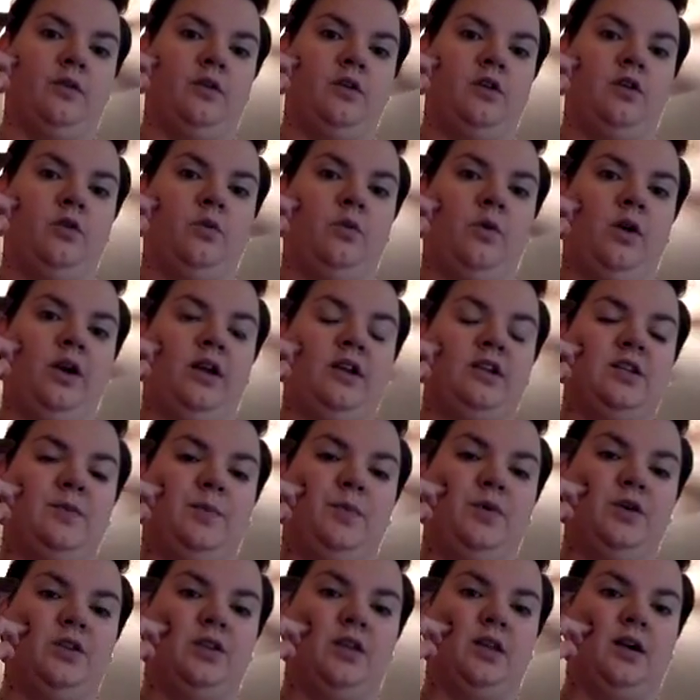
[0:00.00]
you're wanting to
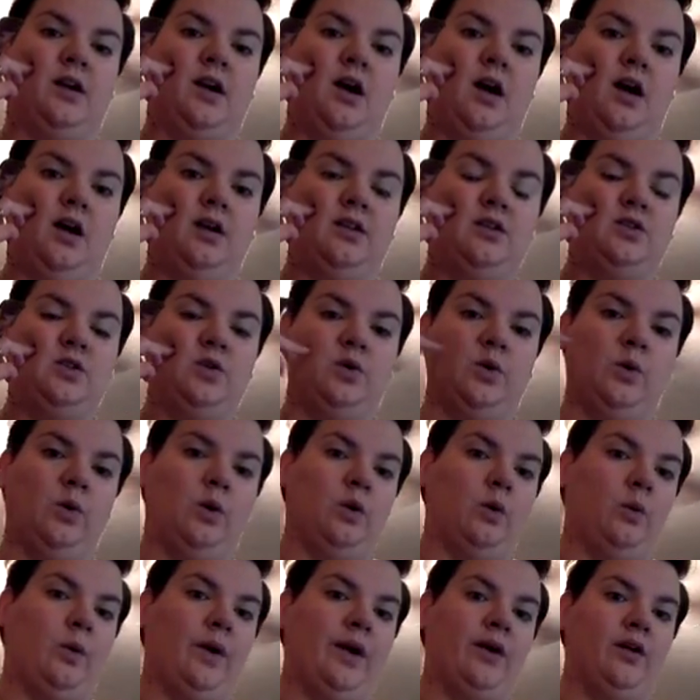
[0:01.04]
put the
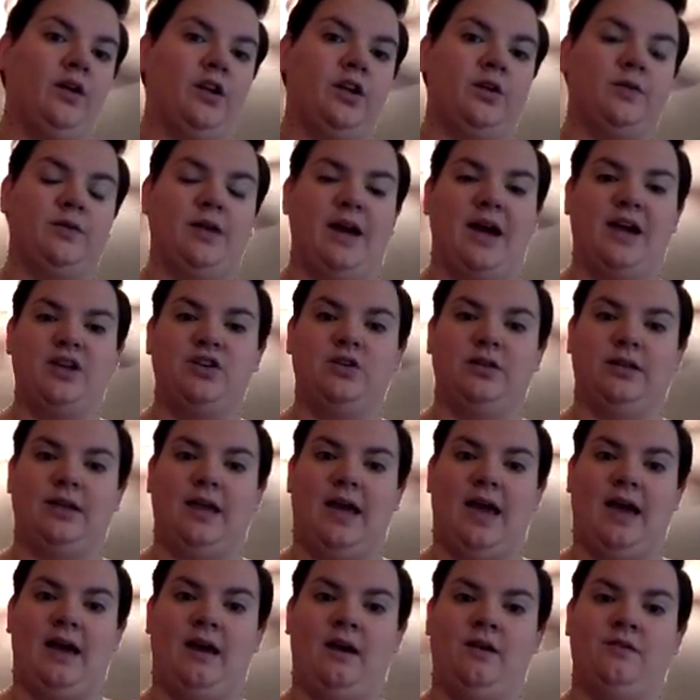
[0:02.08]
contour where you naturally
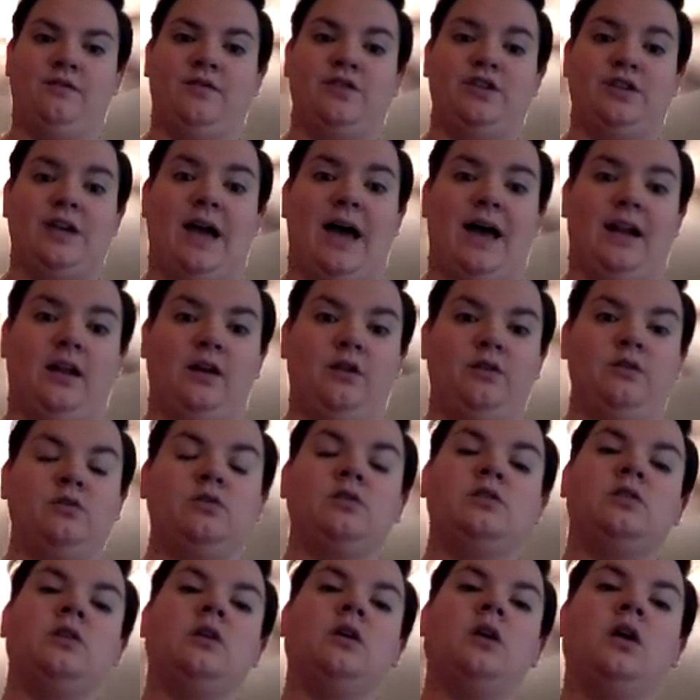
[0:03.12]
have
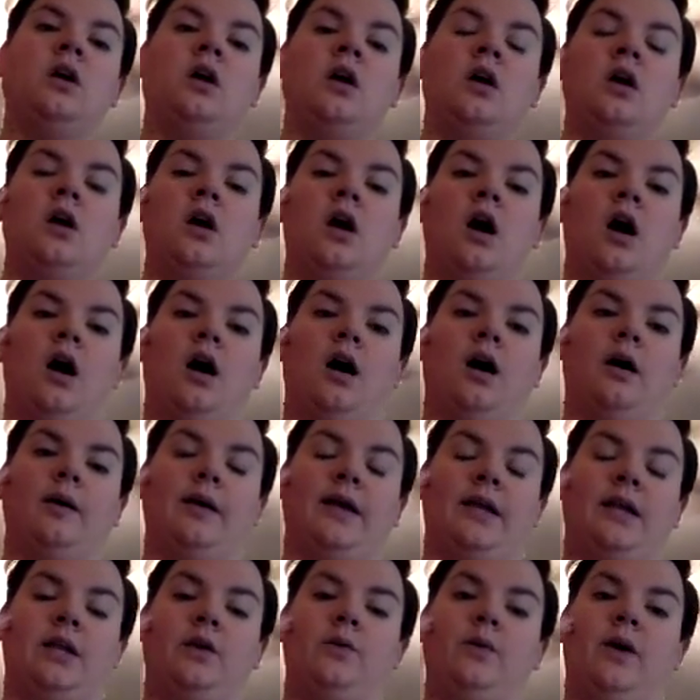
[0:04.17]
shadows
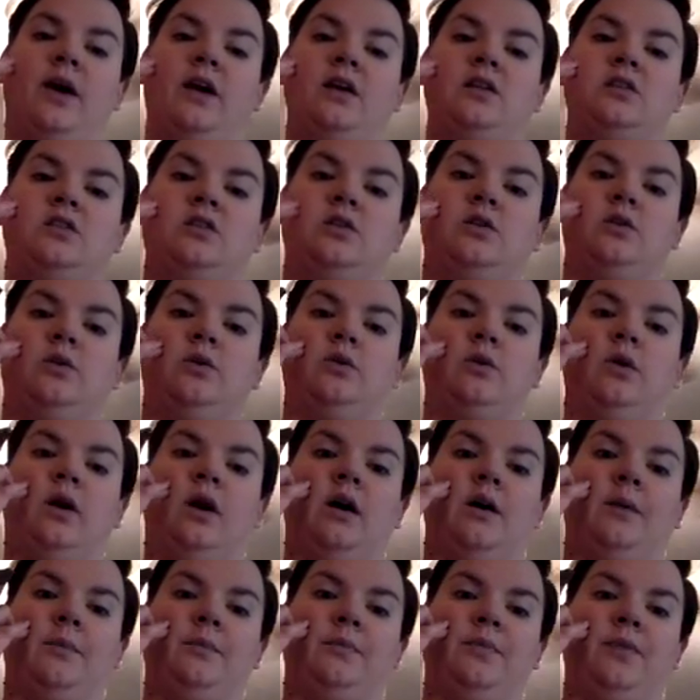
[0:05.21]
anyway to
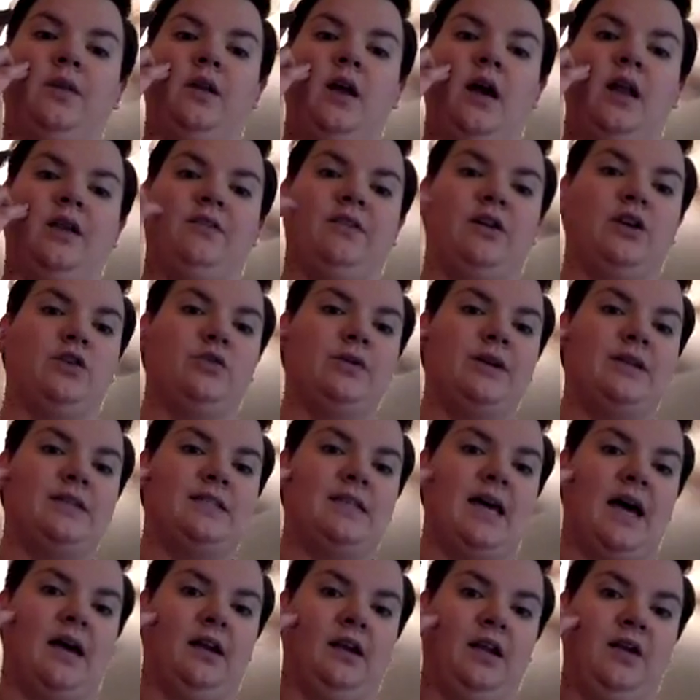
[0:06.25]
kind of increase
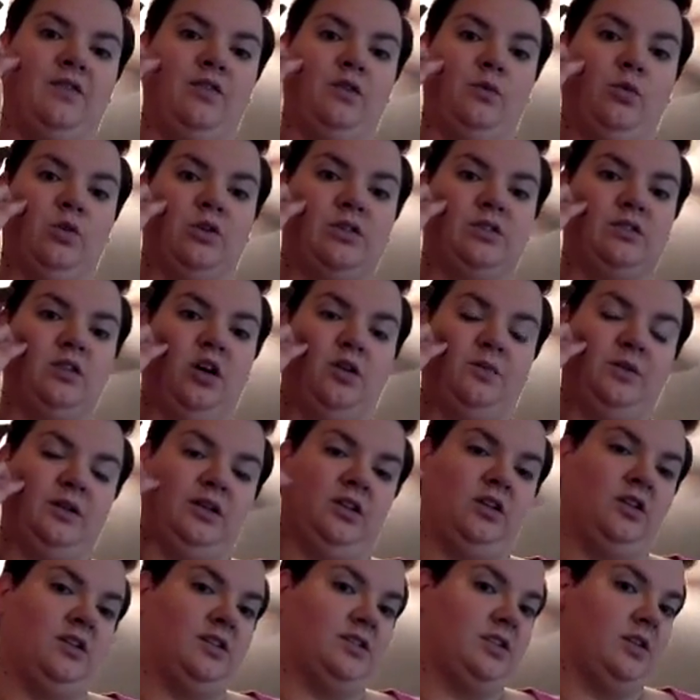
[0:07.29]
that and give you a more sculpted
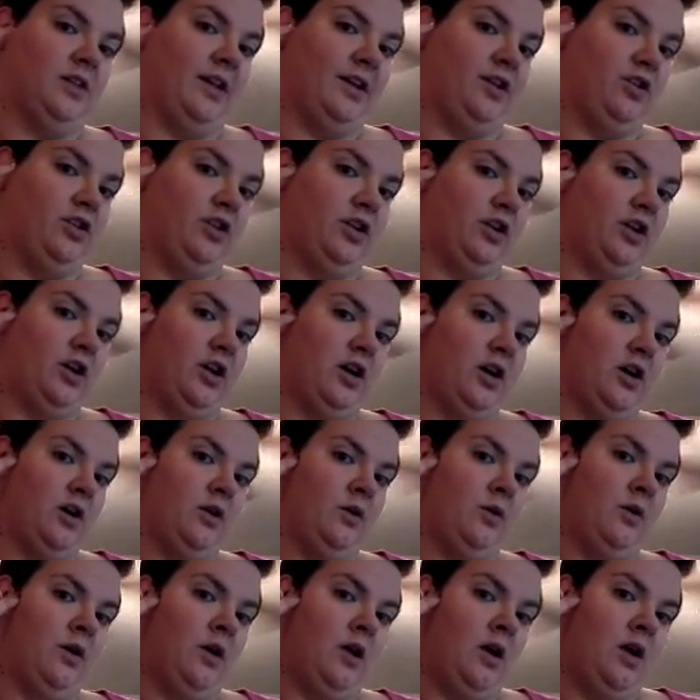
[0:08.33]
look. So like you're going to
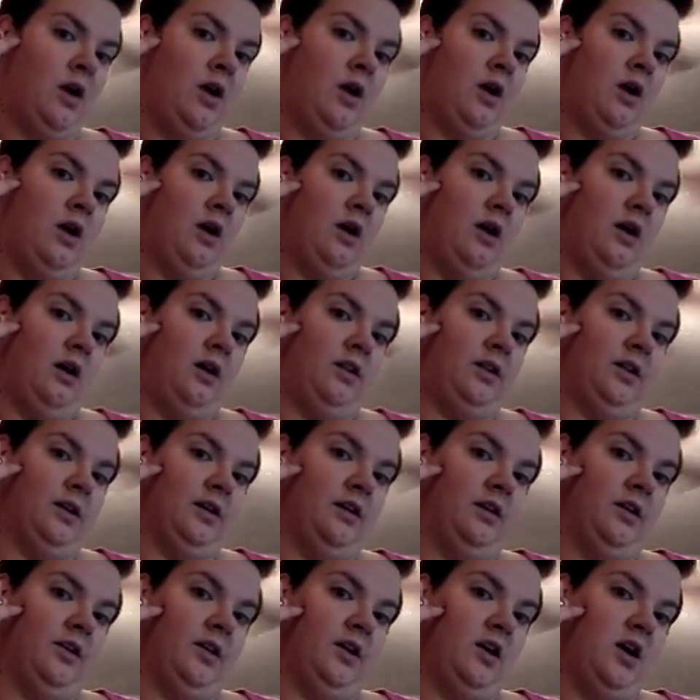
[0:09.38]
go on
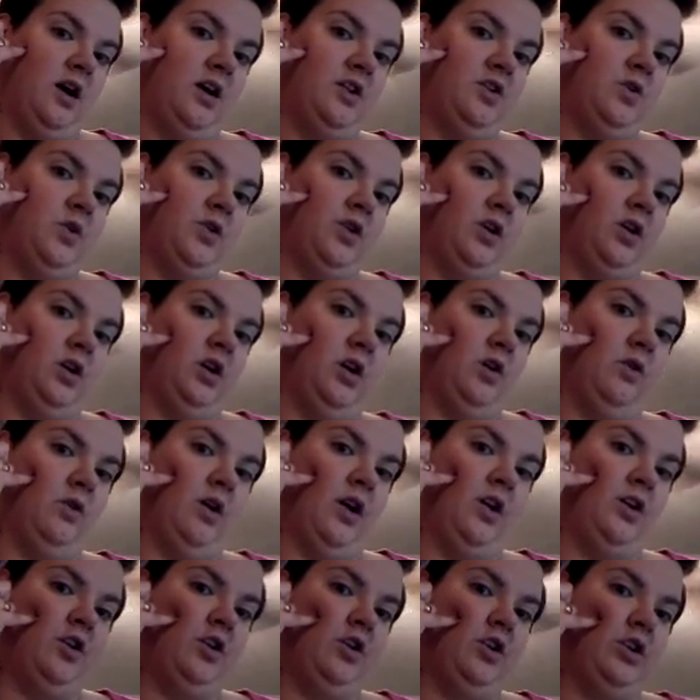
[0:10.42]
the contour, you're going to go
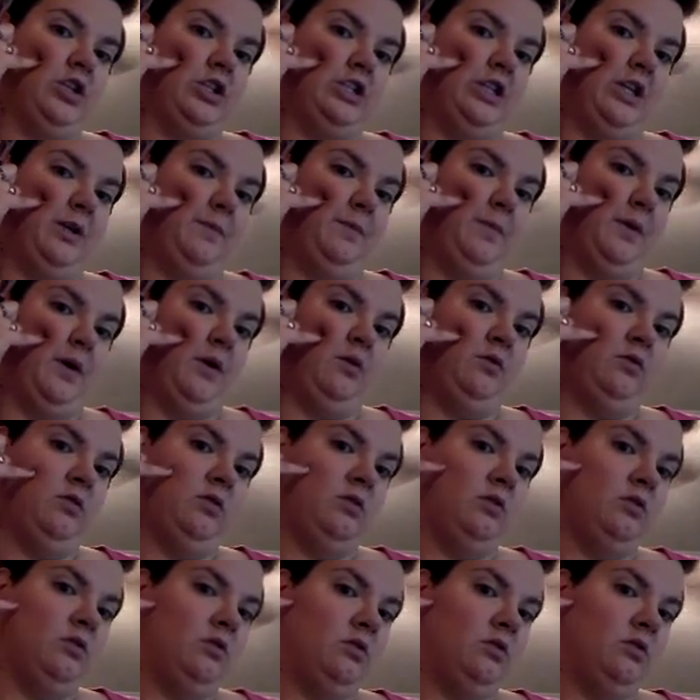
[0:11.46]
under your cheekbone,